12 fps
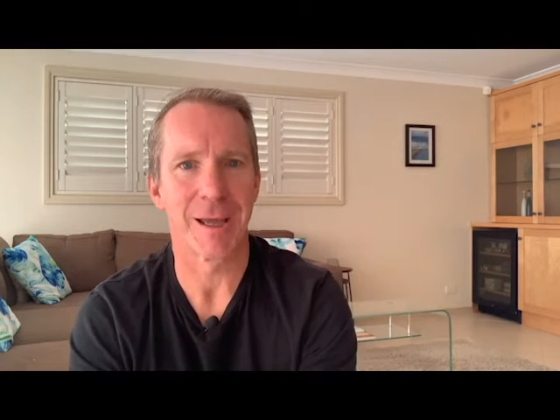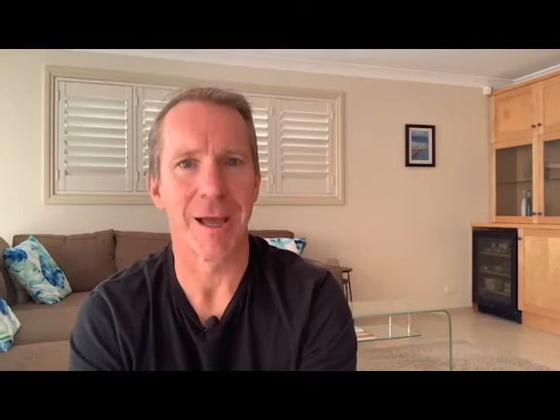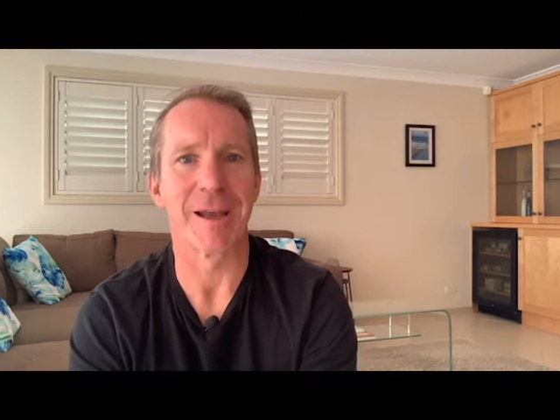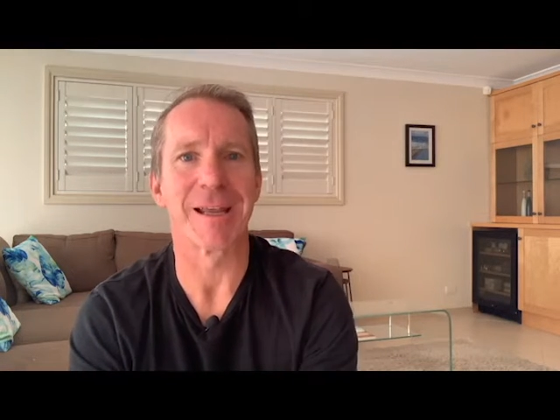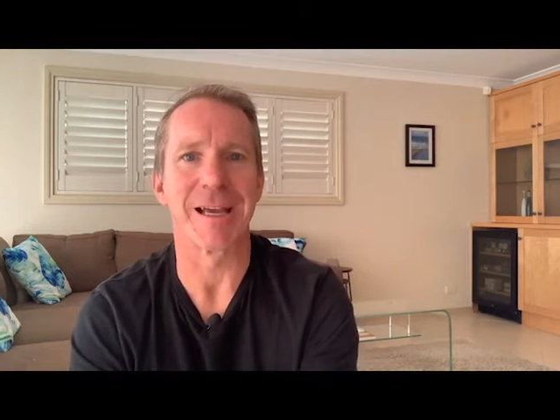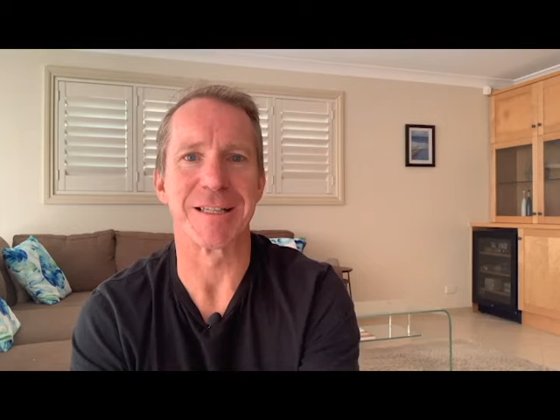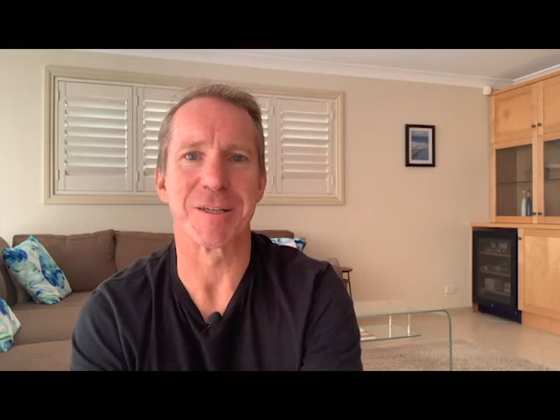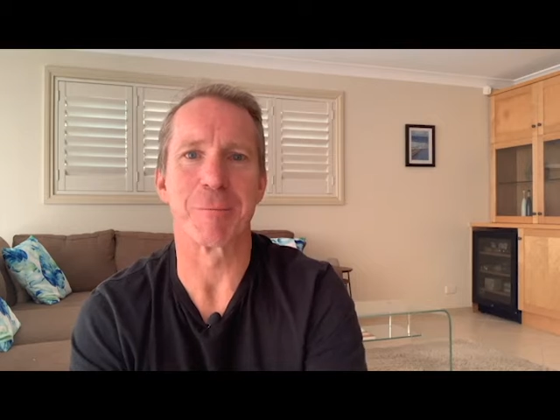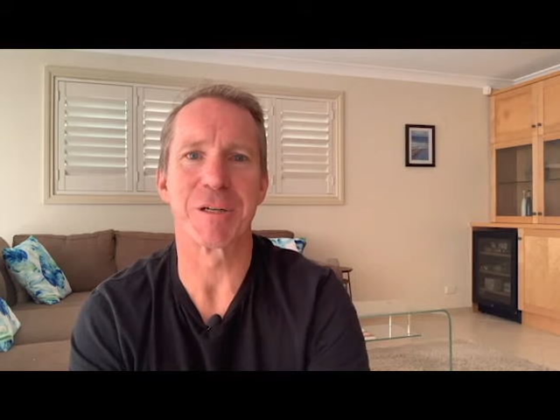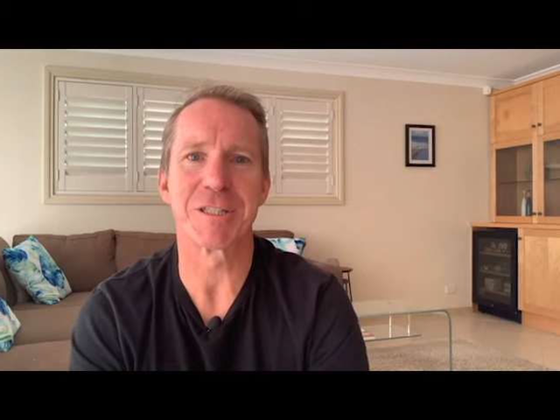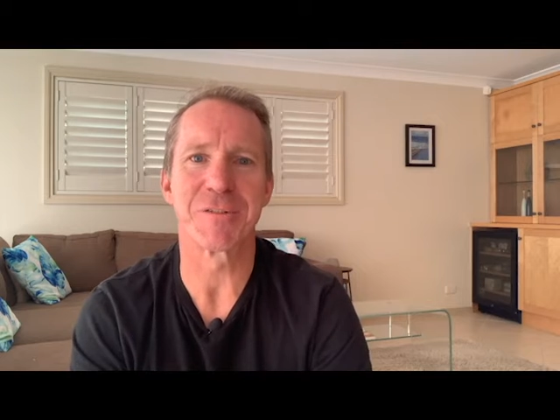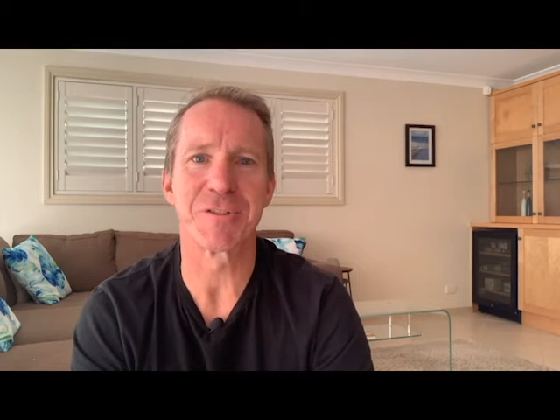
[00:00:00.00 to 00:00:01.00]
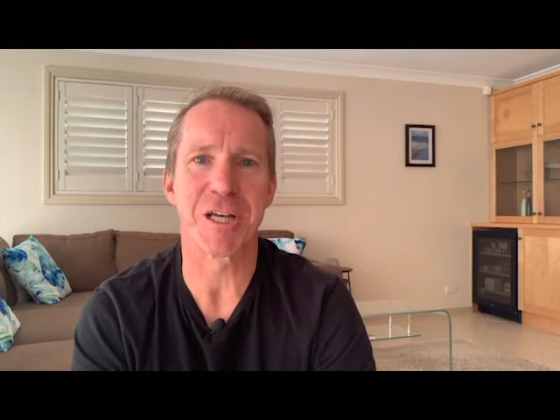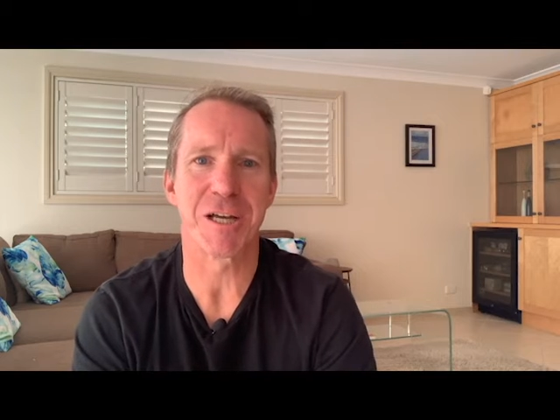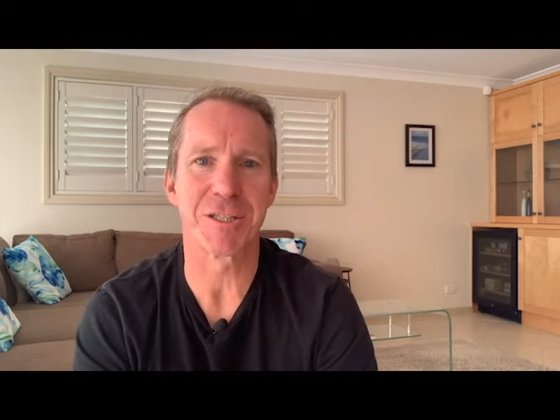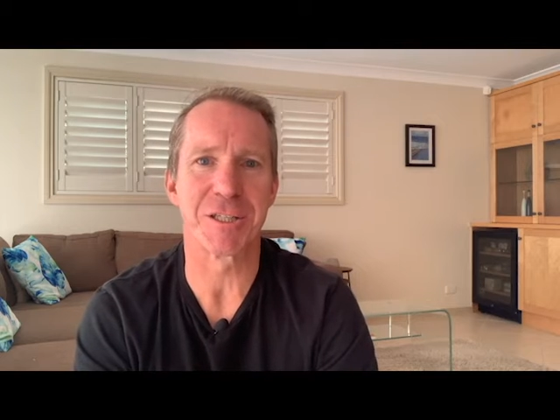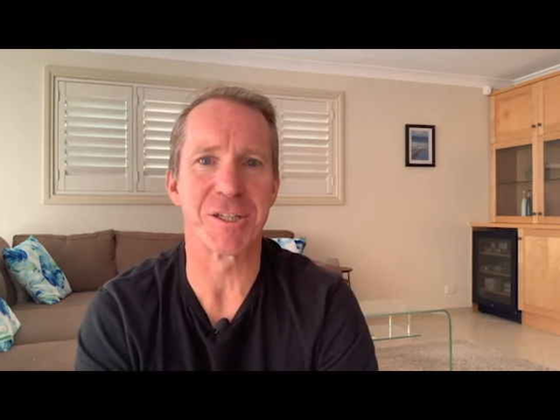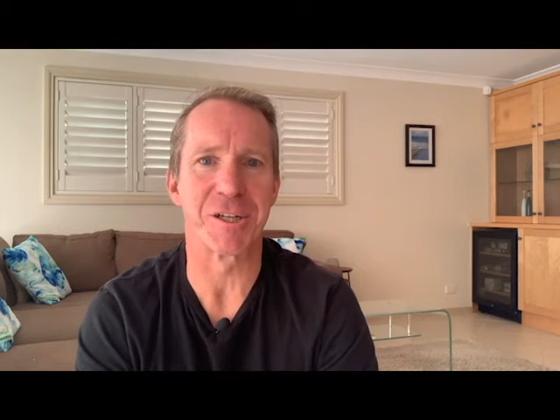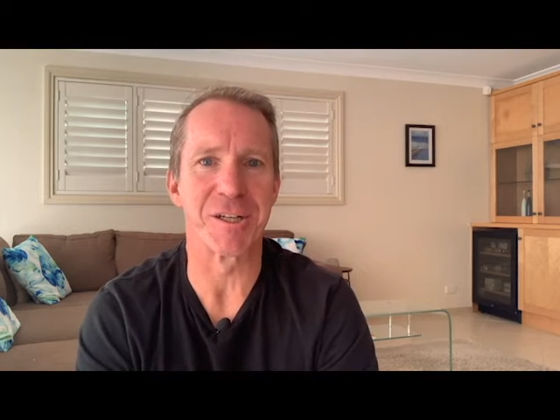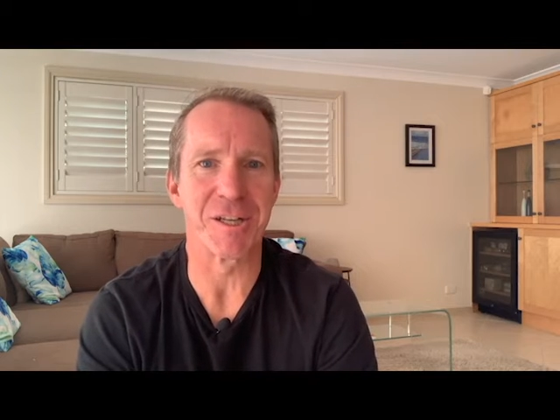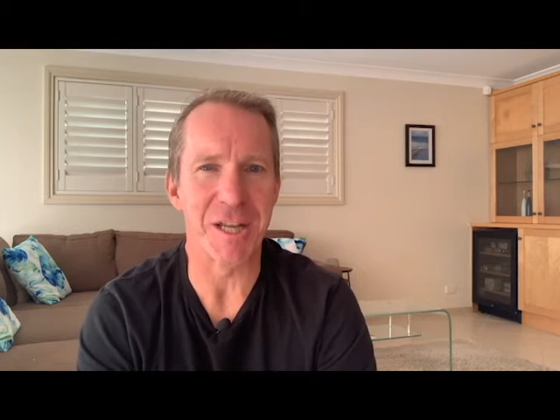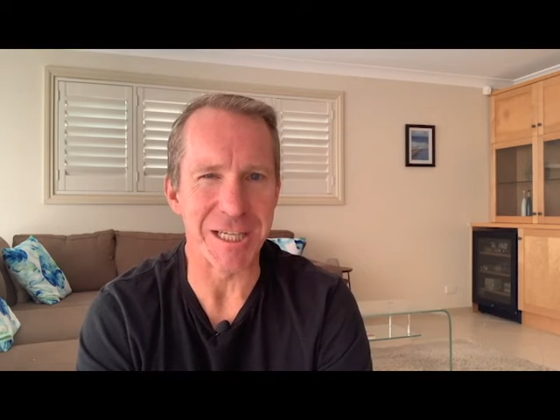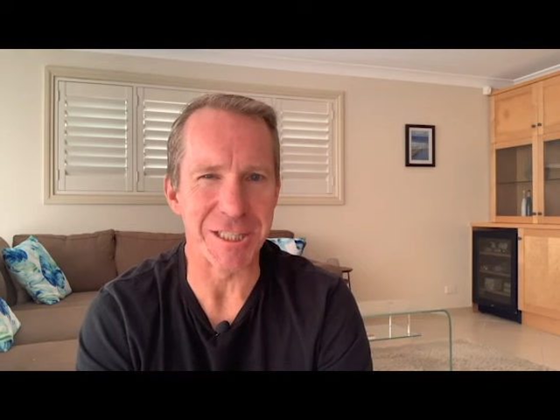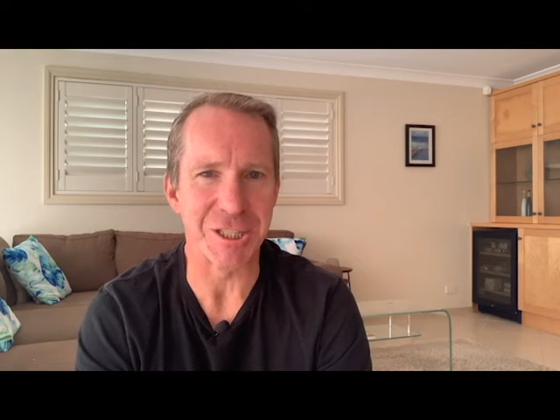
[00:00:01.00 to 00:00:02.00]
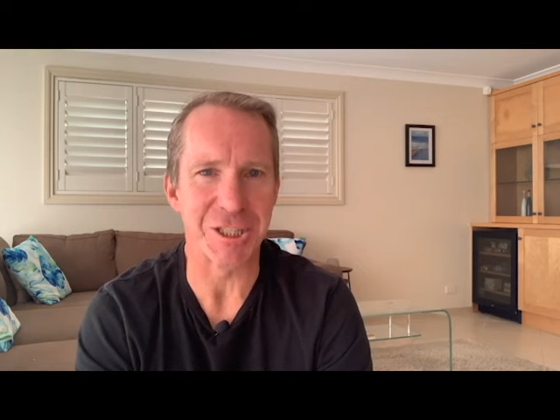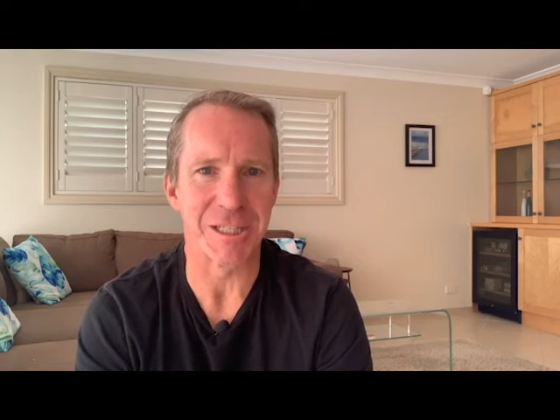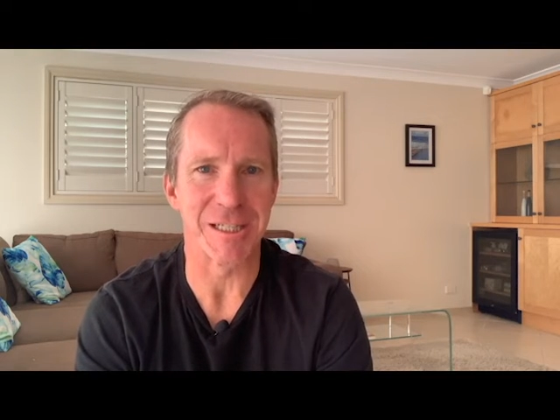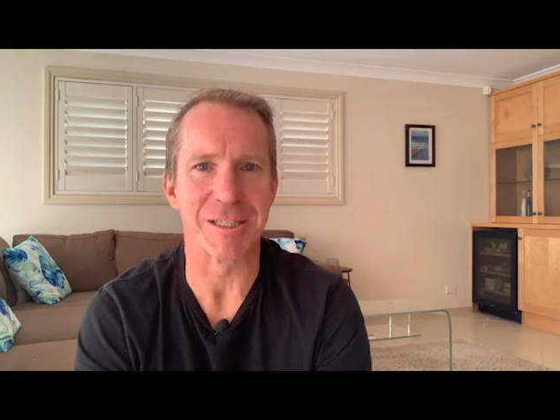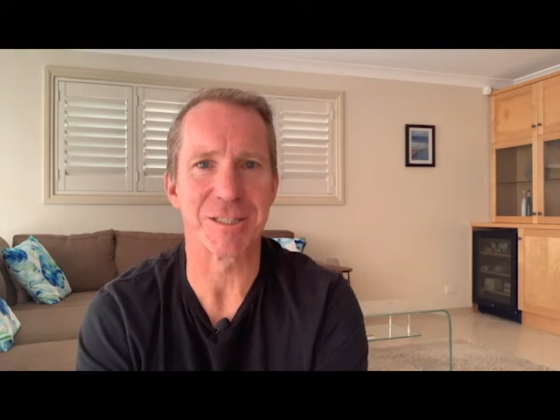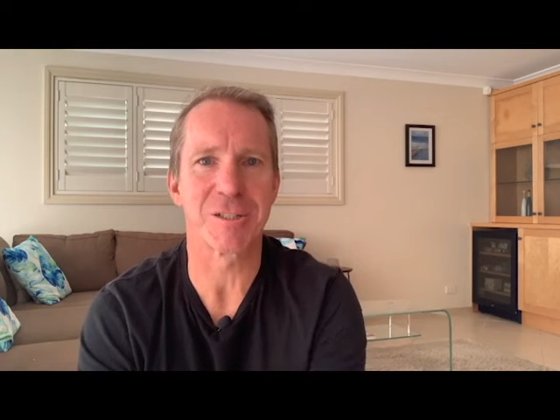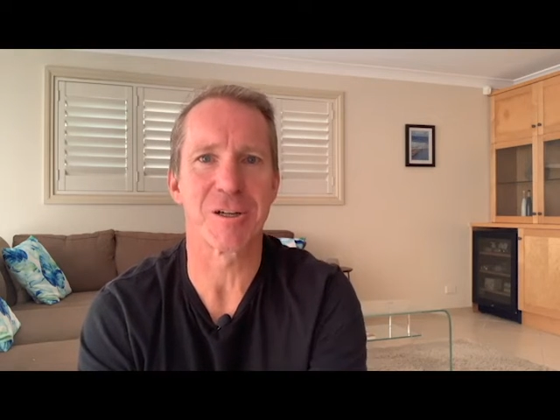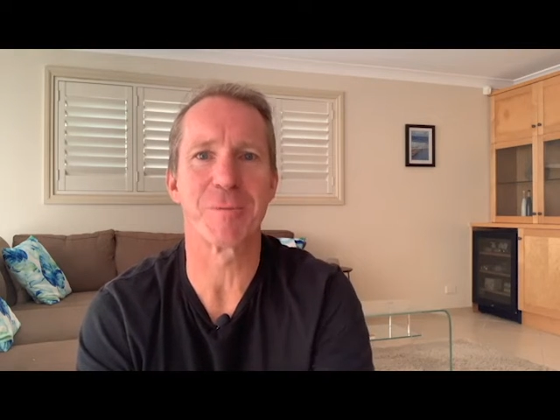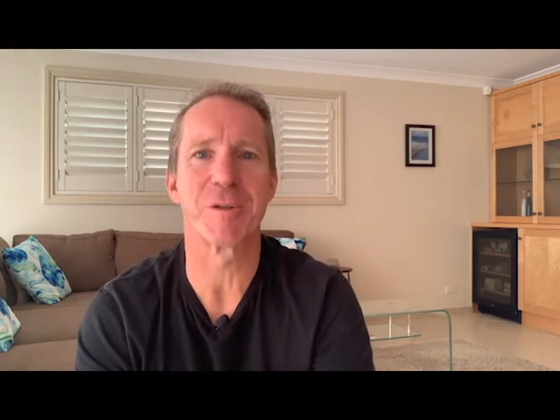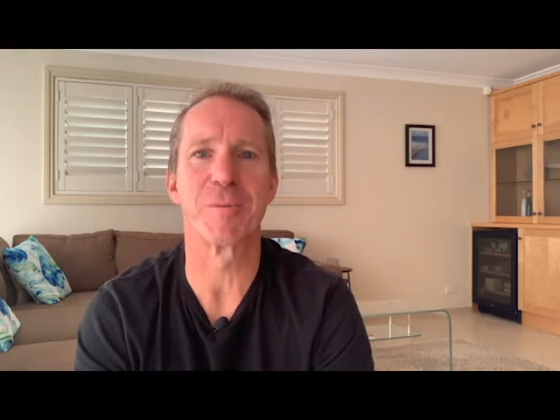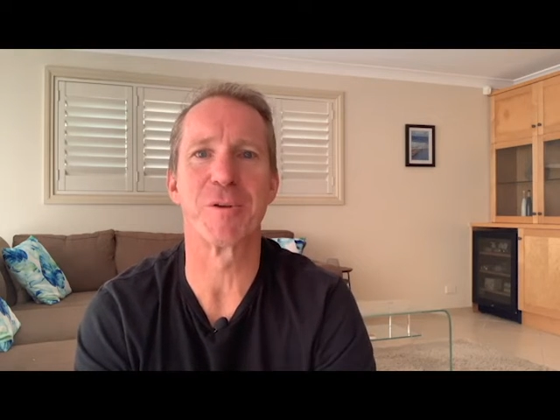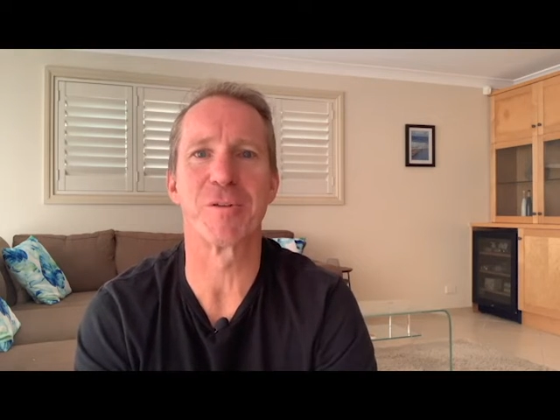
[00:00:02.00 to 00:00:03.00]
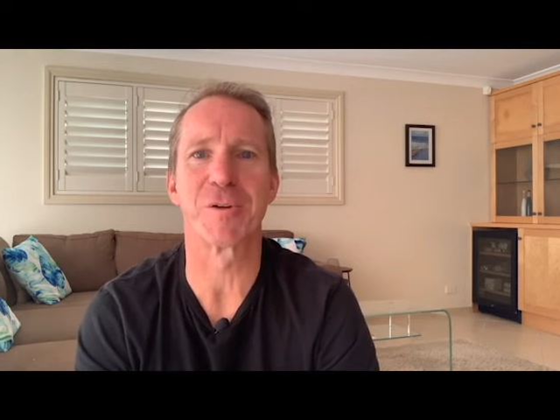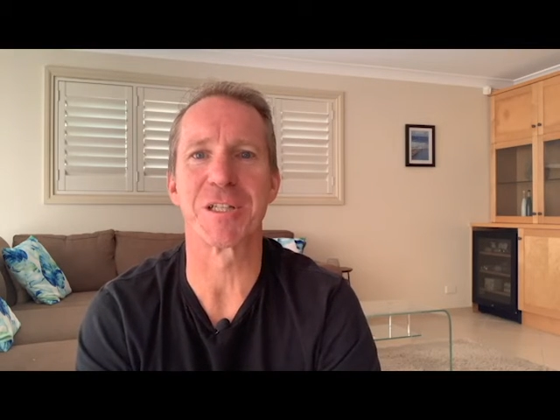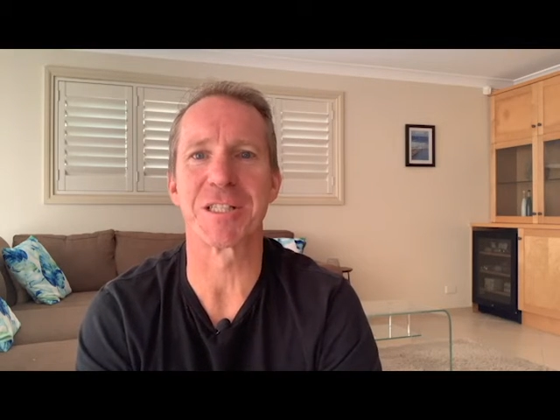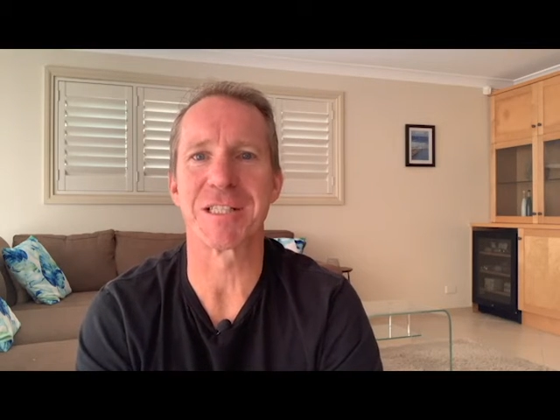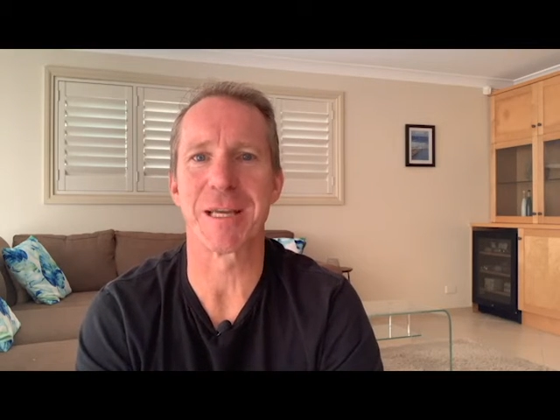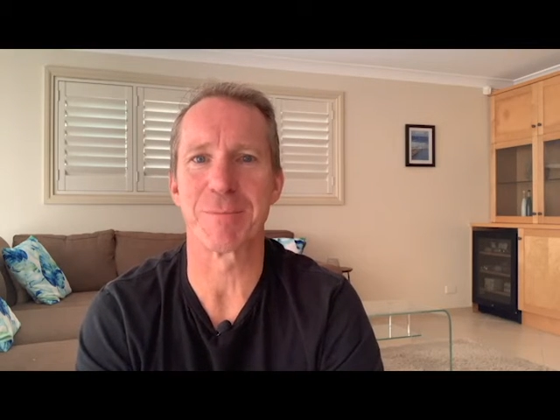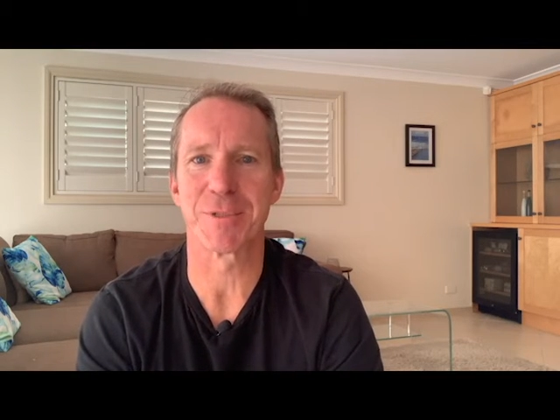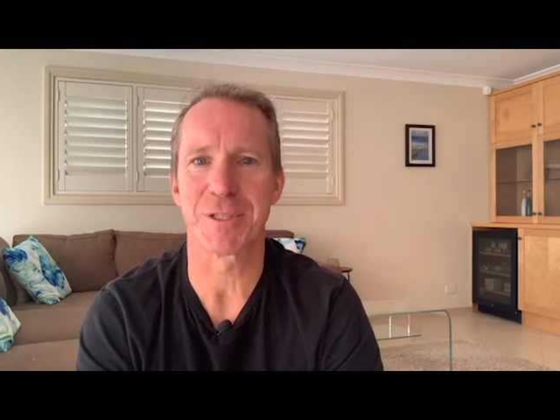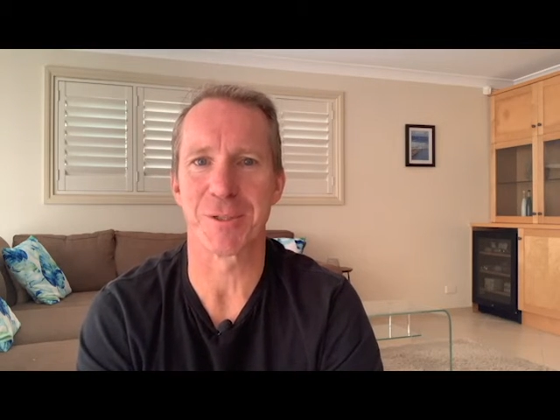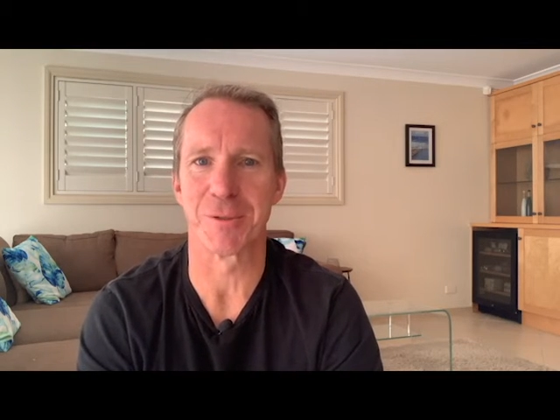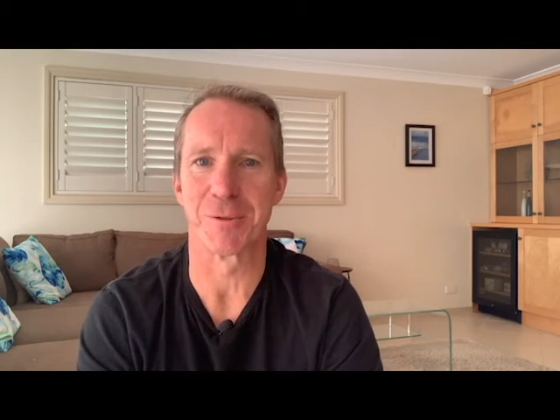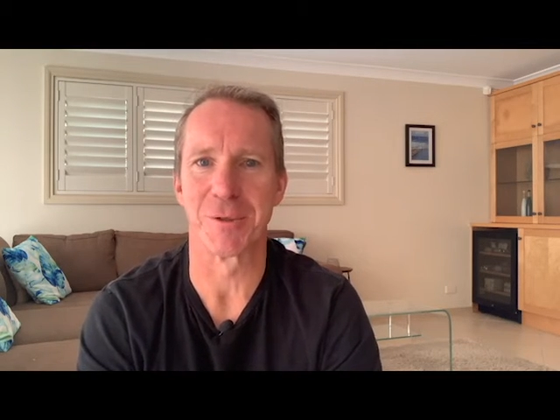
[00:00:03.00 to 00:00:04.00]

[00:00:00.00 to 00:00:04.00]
Okay, so once you've chosen your niche, it's time to move on to step two.